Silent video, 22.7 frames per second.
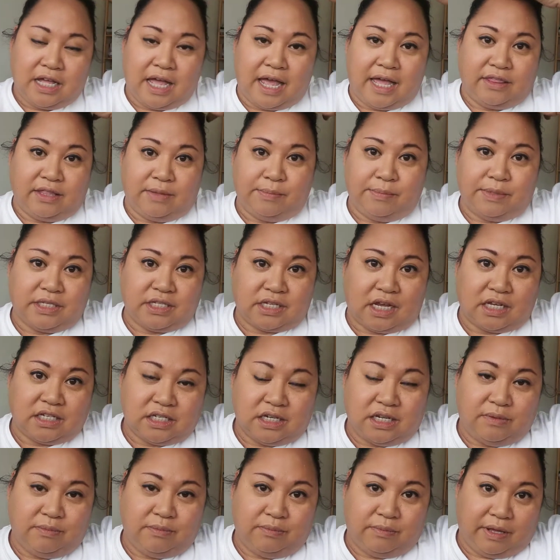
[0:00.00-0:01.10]
and then massage
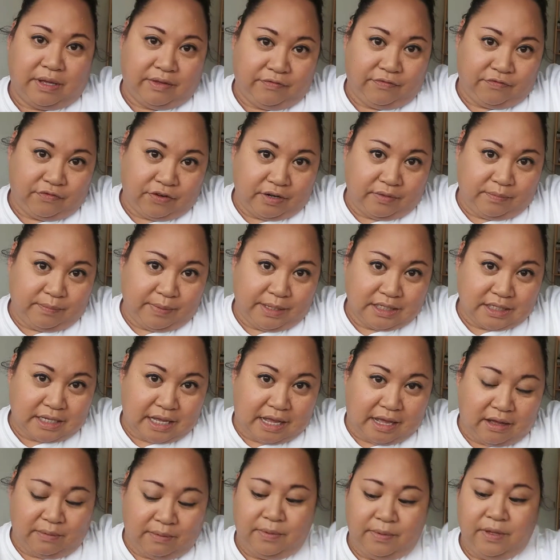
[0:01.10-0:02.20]
it in my front of my
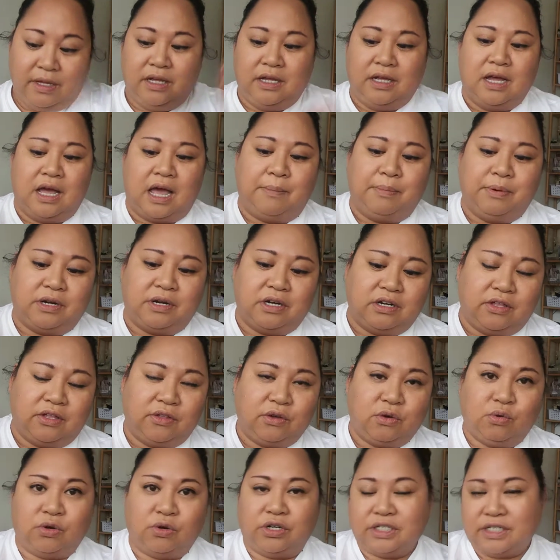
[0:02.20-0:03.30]
scalp. I put another
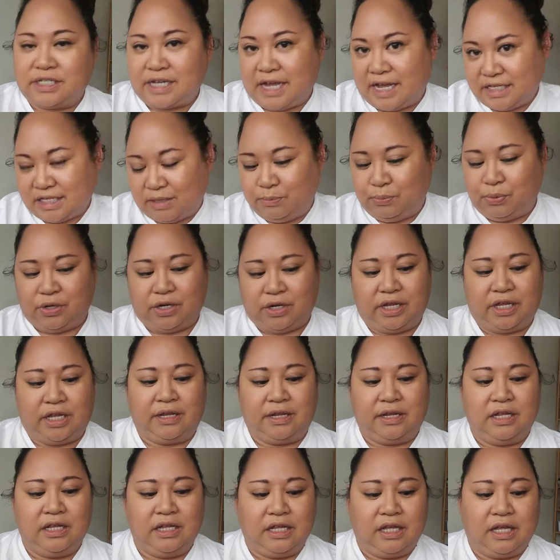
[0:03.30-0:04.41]
quarter size and put
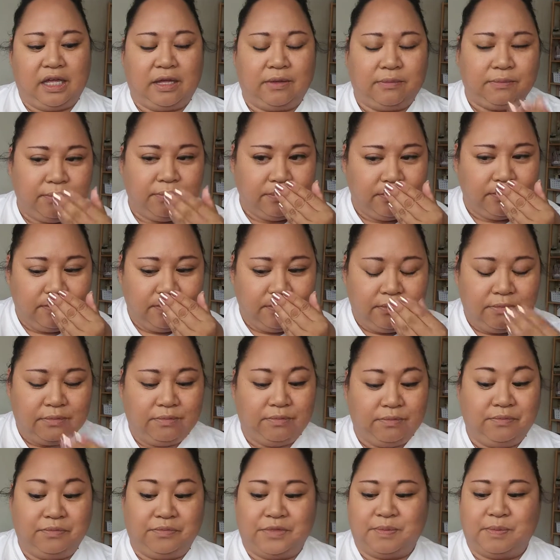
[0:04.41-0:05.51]
it,
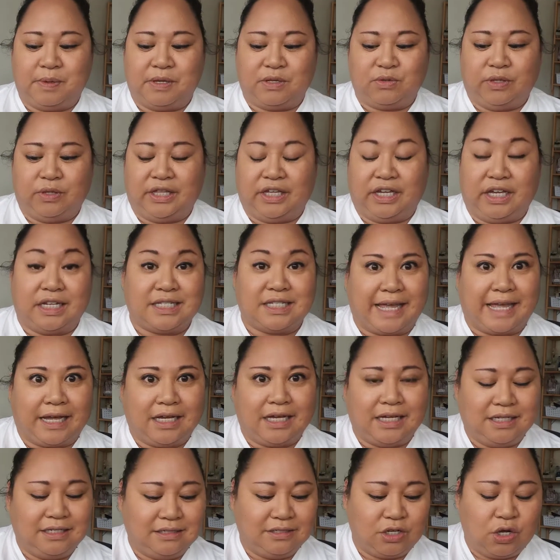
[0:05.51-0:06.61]
mm, it smells really good. It's
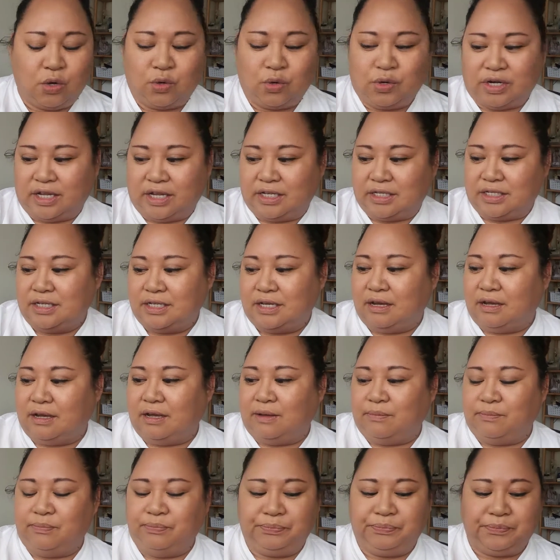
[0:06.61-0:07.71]
like coconut.
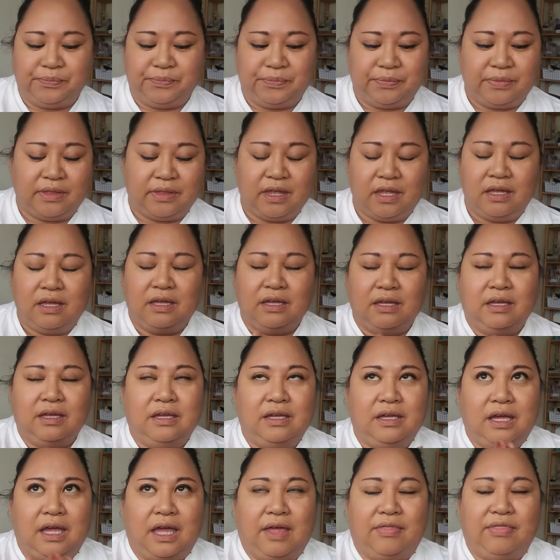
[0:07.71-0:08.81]
Um,
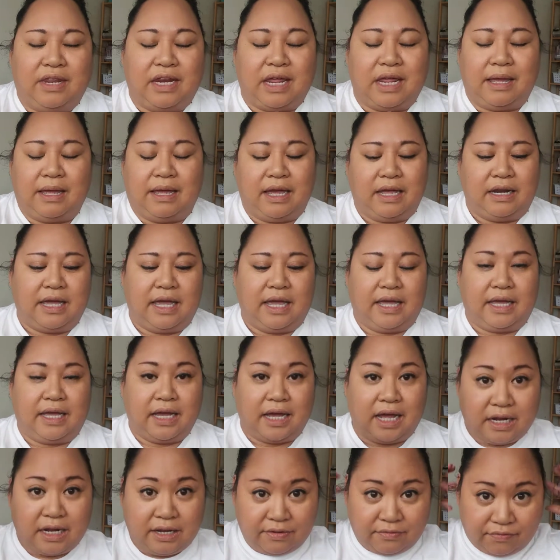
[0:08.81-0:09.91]
and then I and I
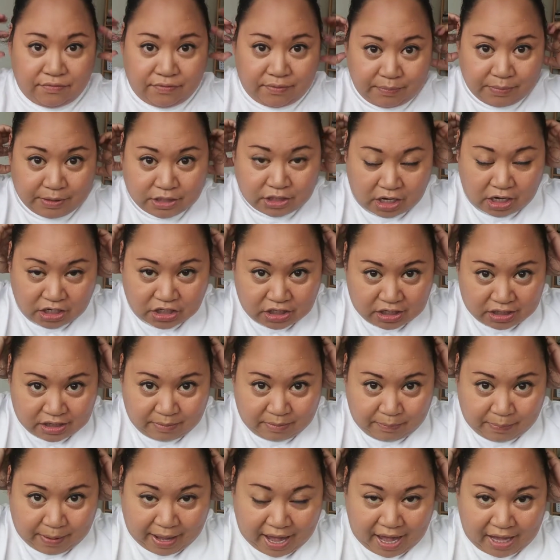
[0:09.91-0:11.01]
kind of massage it in the
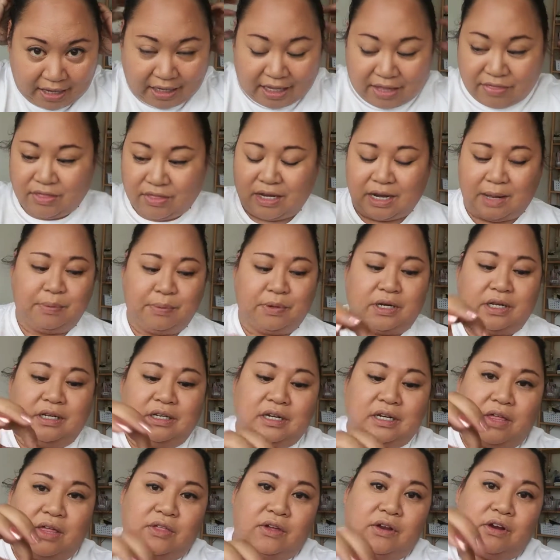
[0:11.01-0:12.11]
back and then I put
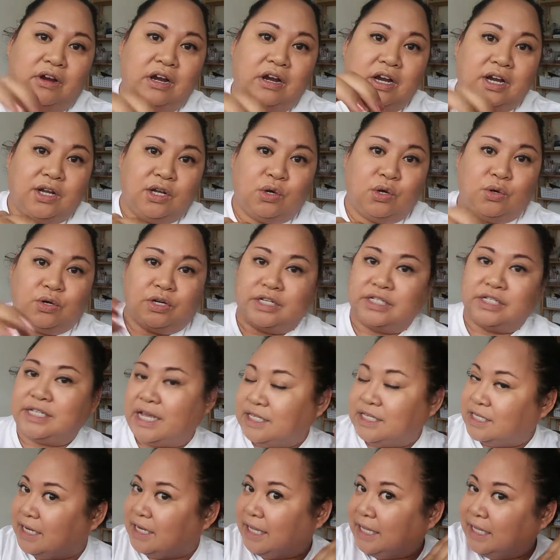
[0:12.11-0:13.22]
another quarter
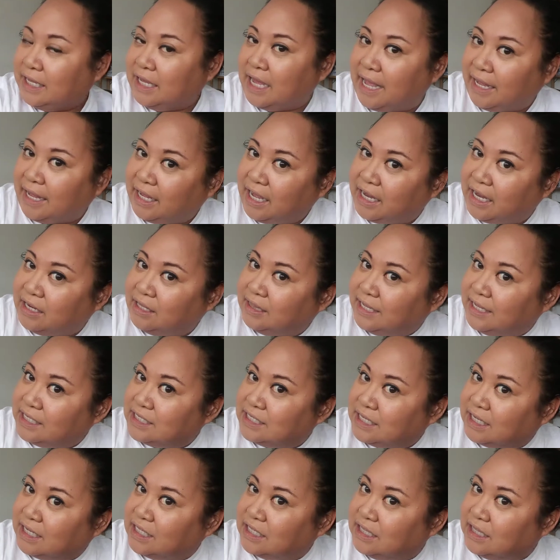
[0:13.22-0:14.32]
size and I, I kind of like
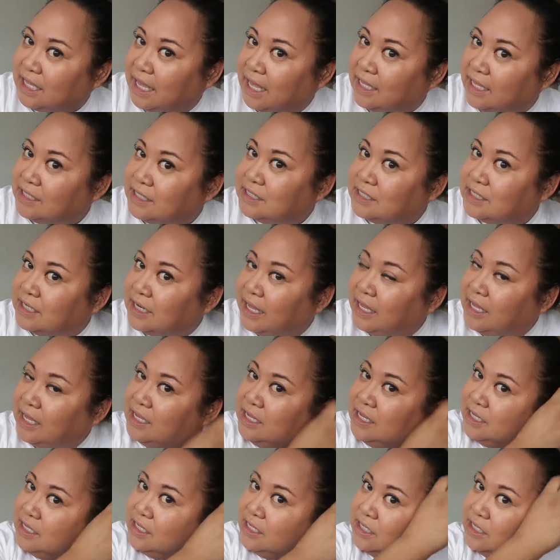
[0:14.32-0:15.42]
take it in the ends and I
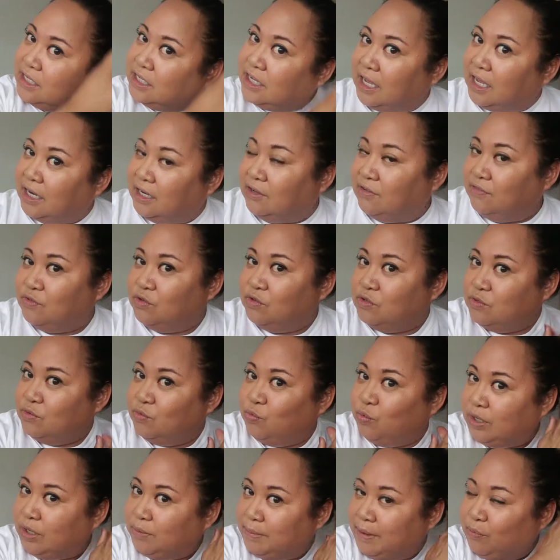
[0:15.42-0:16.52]
kind of
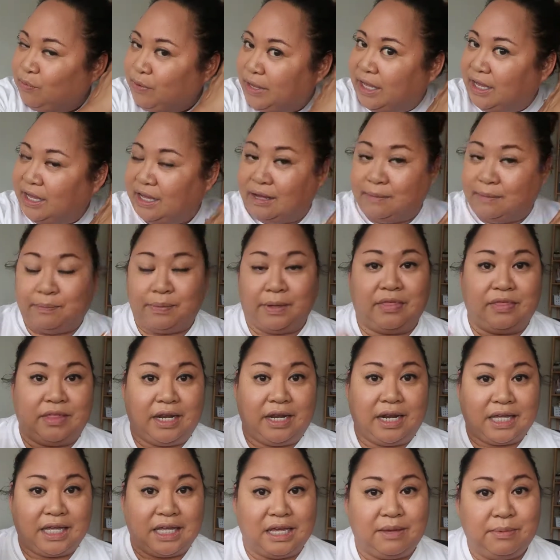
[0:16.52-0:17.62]
work my way up and
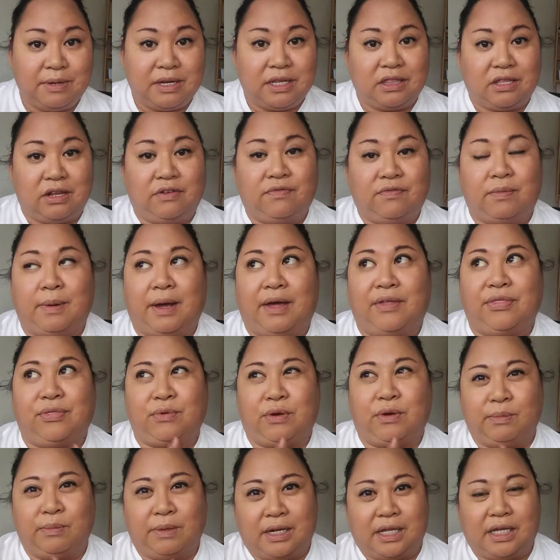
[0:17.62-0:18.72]
then I keep it in there for about
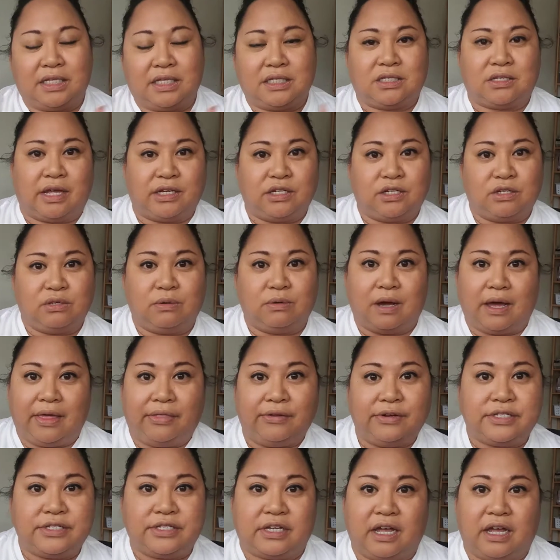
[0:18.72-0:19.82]
three minutes I do
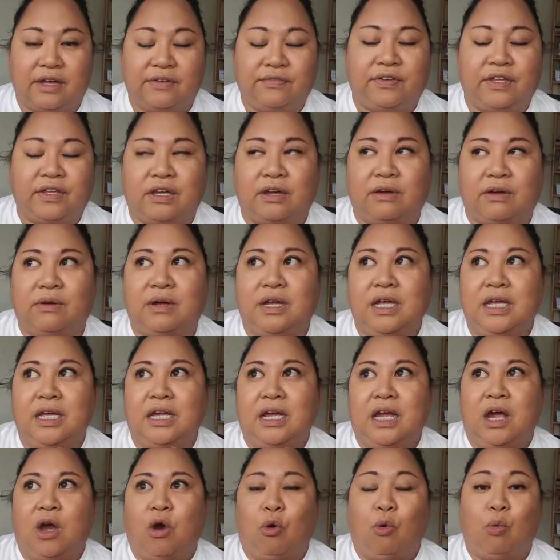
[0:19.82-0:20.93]
other stuff you know
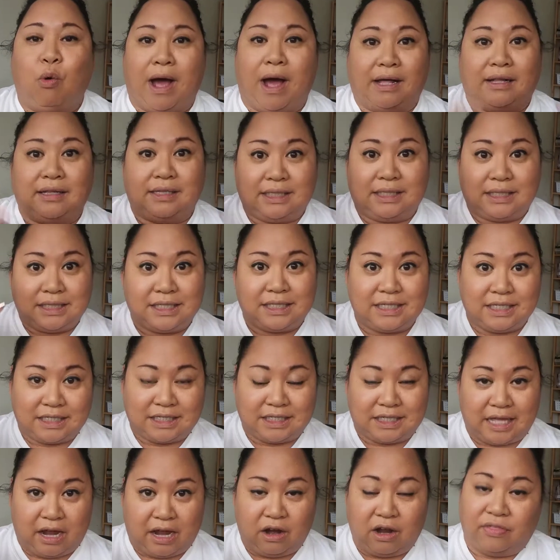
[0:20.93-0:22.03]
while it's
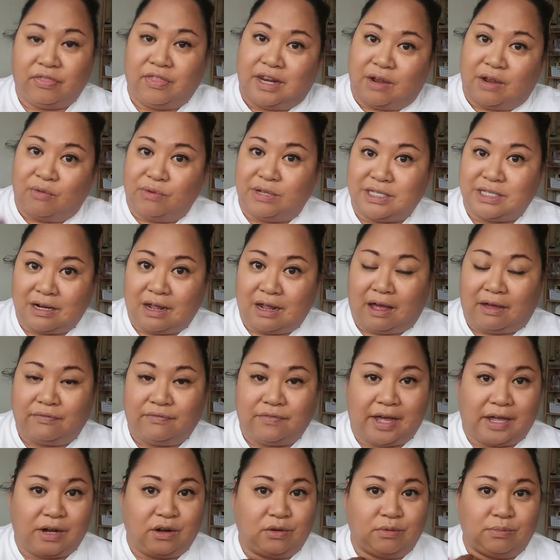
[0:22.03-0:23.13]
just there and then I rinse it off
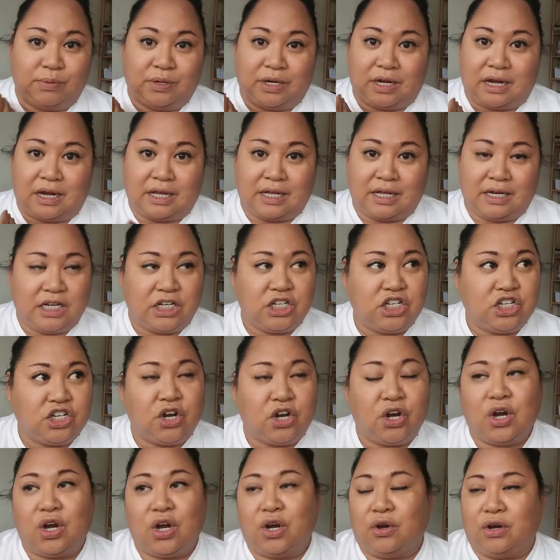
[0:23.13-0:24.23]
I don't put any
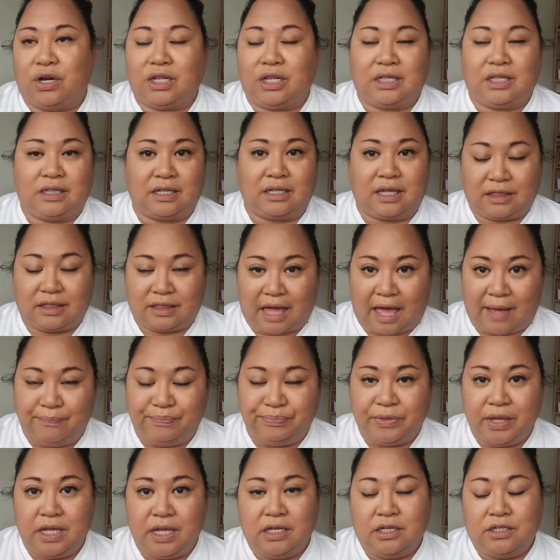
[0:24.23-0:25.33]
conditioner or anything like that
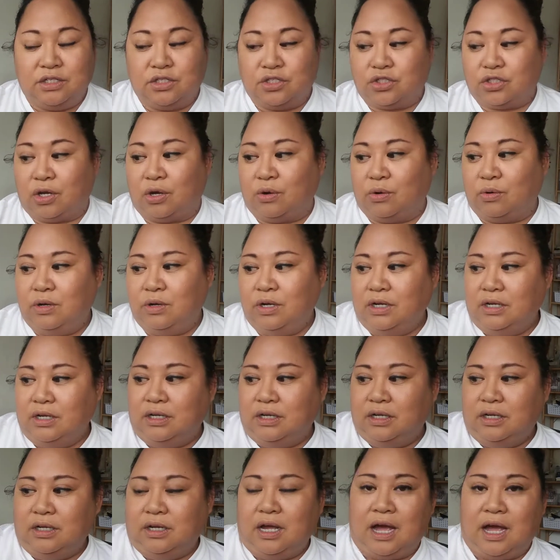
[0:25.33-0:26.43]
so
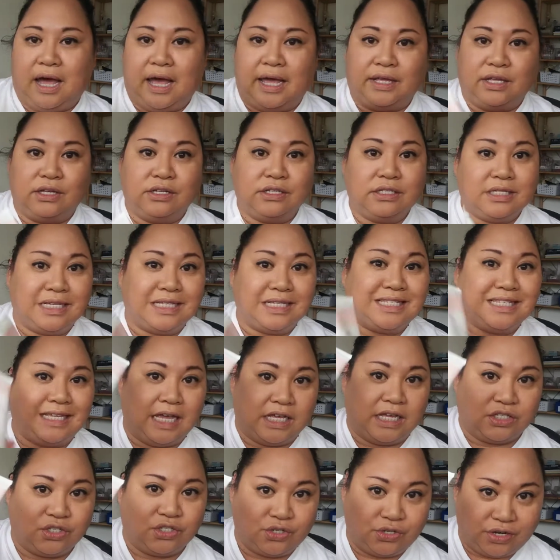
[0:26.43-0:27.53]
I used this
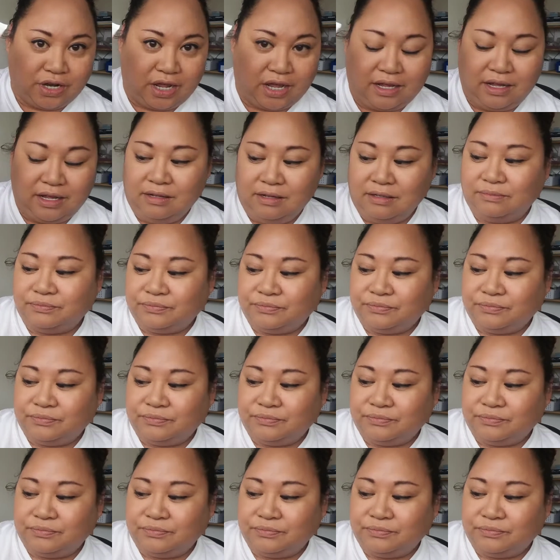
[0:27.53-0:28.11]
yesterday